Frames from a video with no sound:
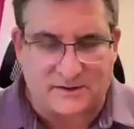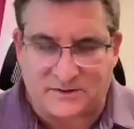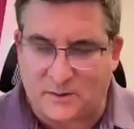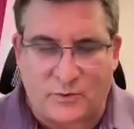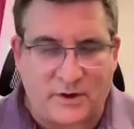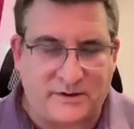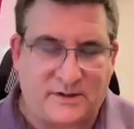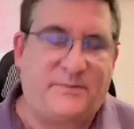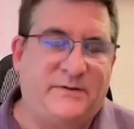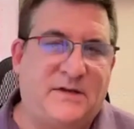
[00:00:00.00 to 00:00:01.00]
it, somewhere
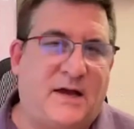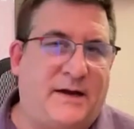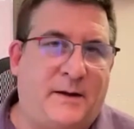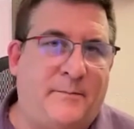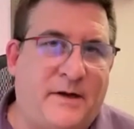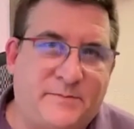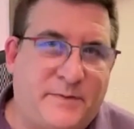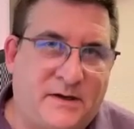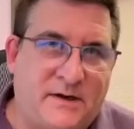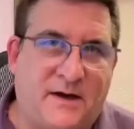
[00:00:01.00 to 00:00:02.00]
deep inside, I must
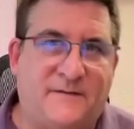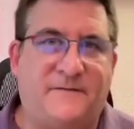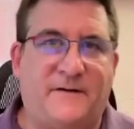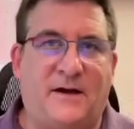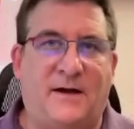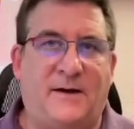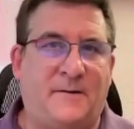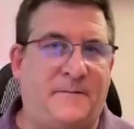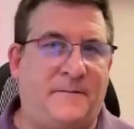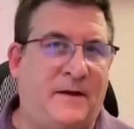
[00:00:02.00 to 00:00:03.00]
be enough.
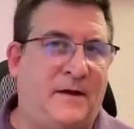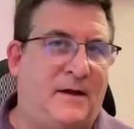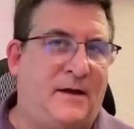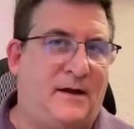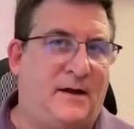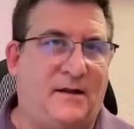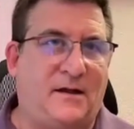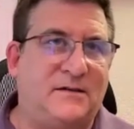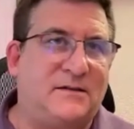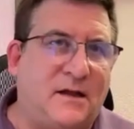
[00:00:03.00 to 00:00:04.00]
A
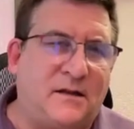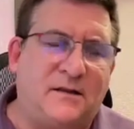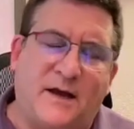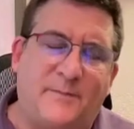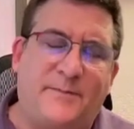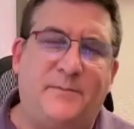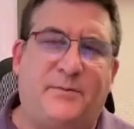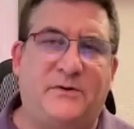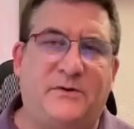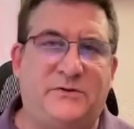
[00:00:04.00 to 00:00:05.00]
lot of
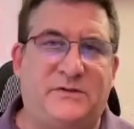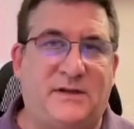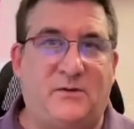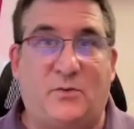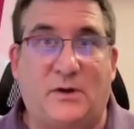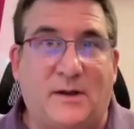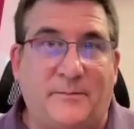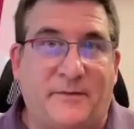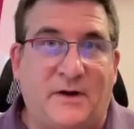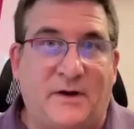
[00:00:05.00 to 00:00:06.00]
people use well,
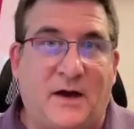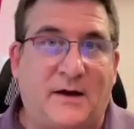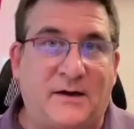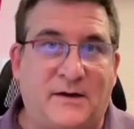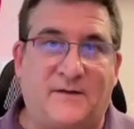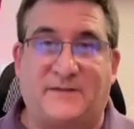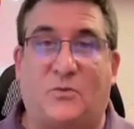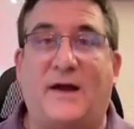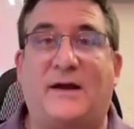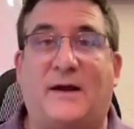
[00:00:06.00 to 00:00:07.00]
I'm not enough,
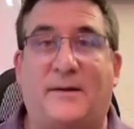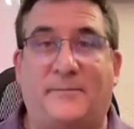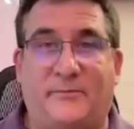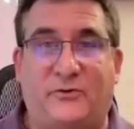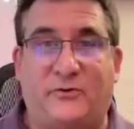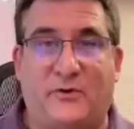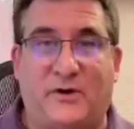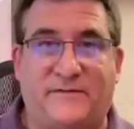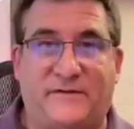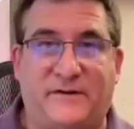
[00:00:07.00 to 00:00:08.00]
that's why I'm
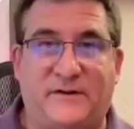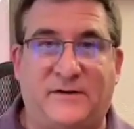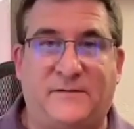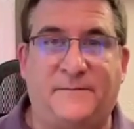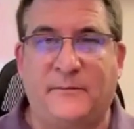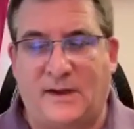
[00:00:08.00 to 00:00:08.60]
driven.